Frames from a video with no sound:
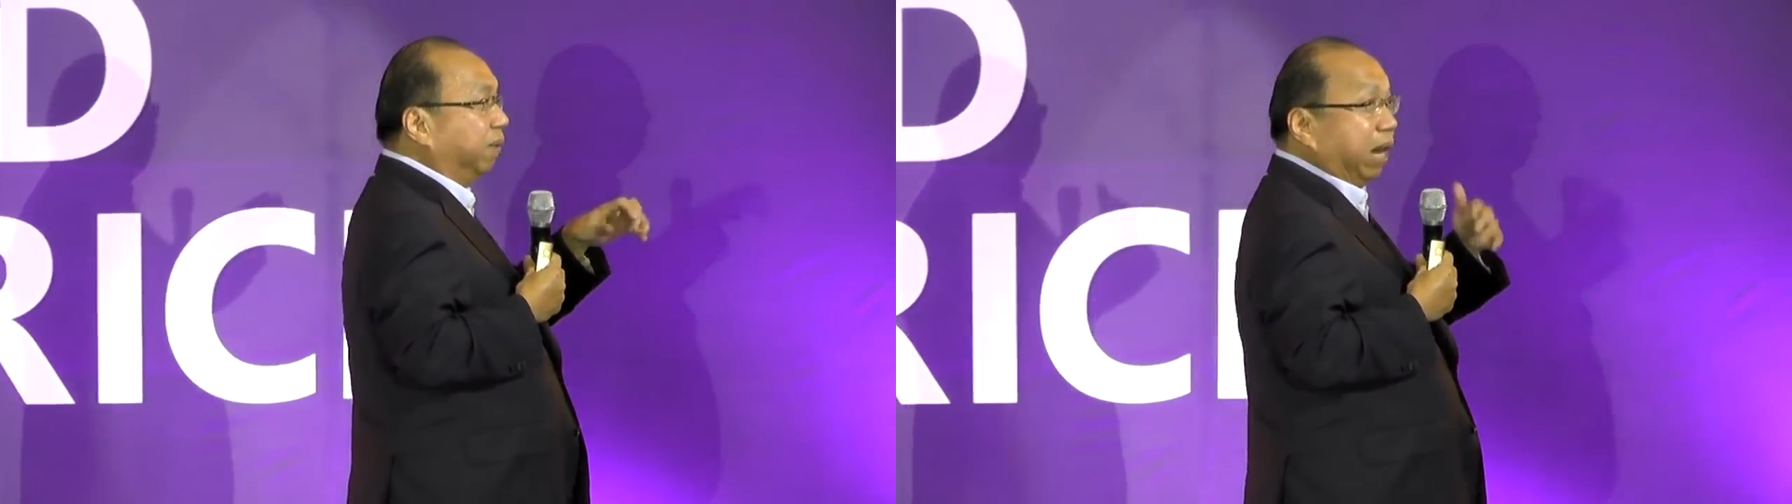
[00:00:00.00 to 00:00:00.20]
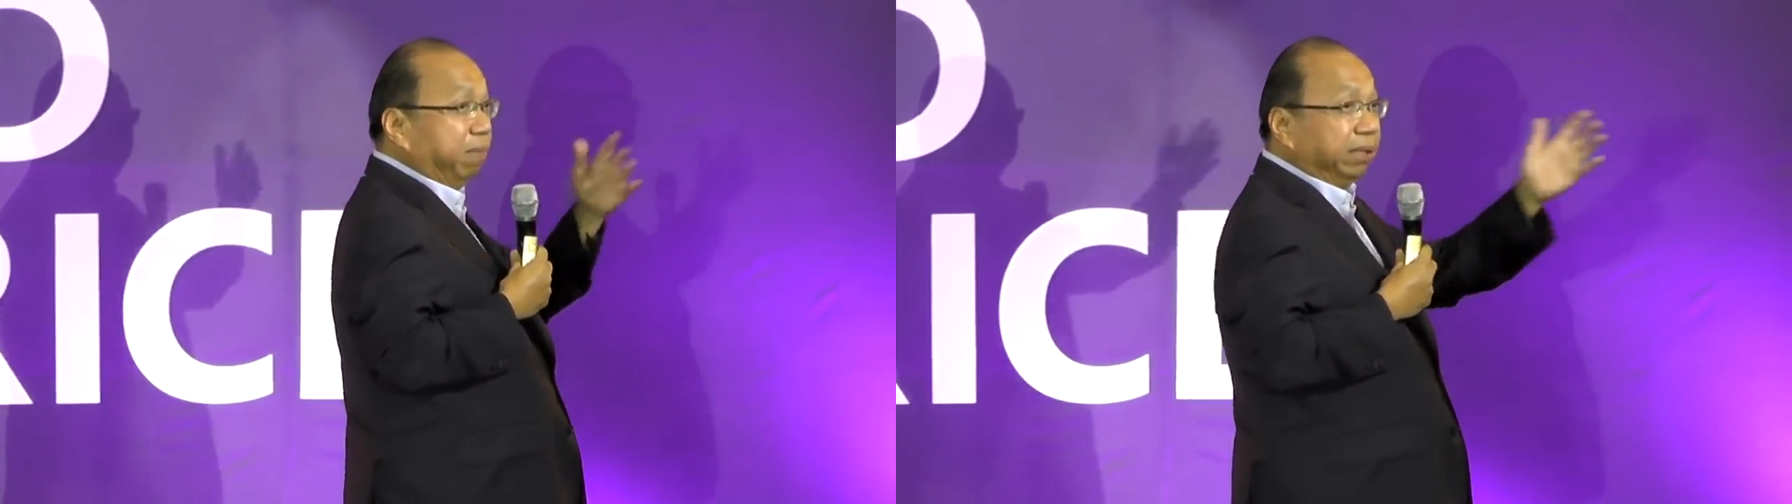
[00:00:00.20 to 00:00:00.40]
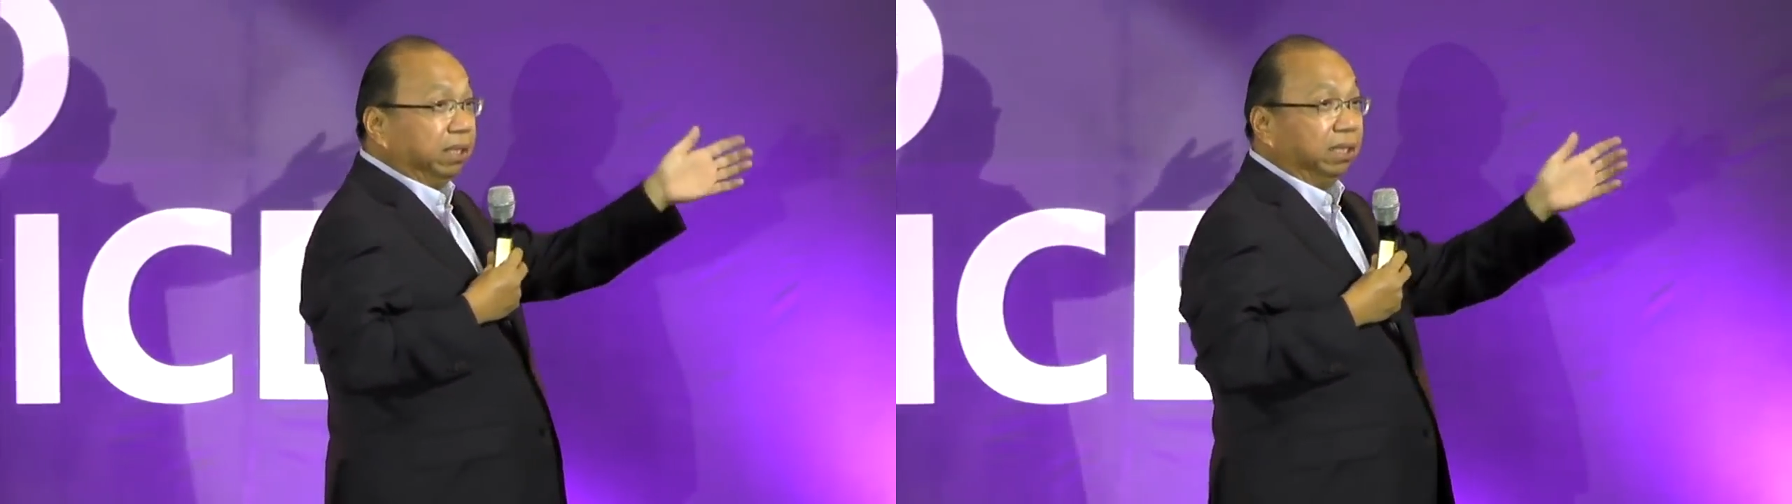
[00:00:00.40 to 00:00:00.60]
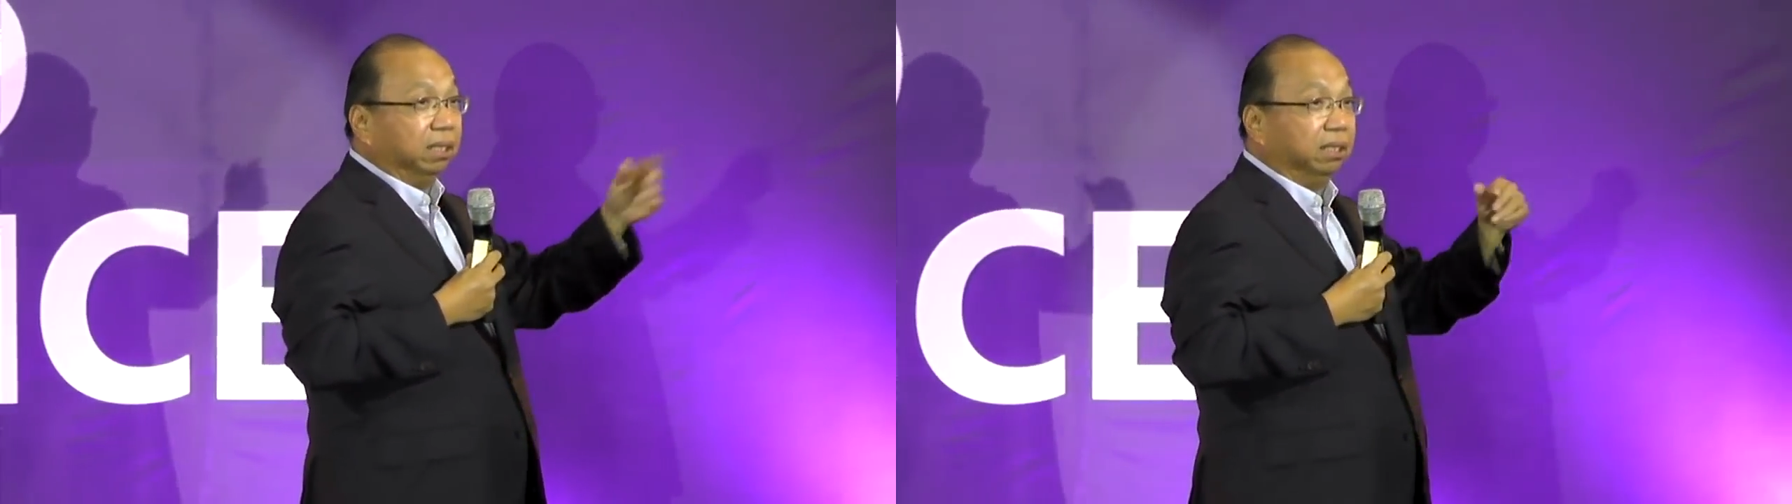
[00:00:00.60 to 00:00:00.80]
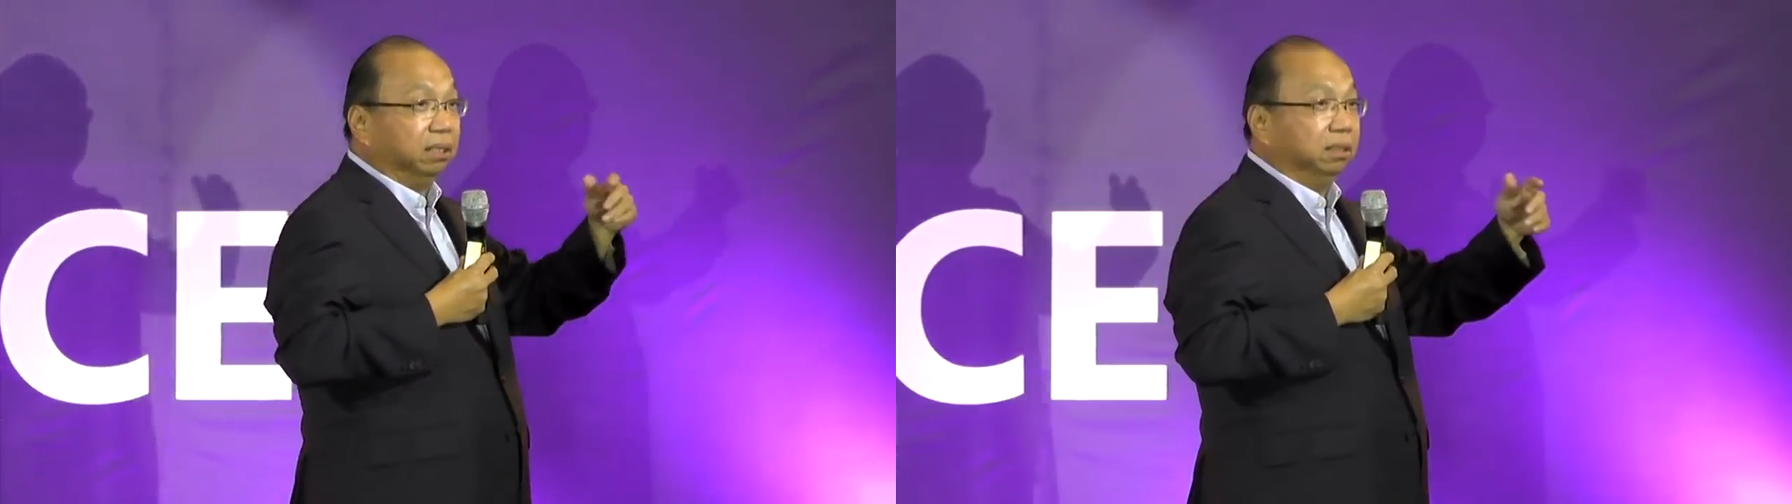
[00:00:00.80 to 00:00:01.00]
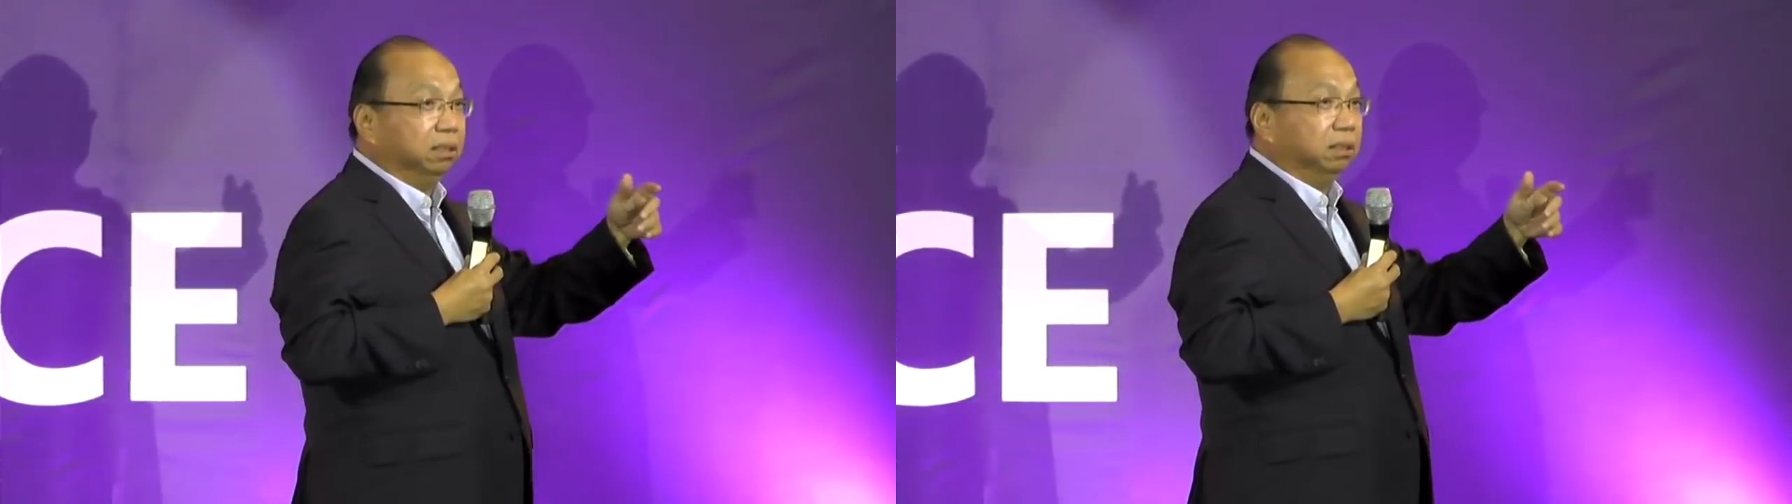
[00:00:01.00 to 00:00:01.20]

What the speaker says: fact, I met the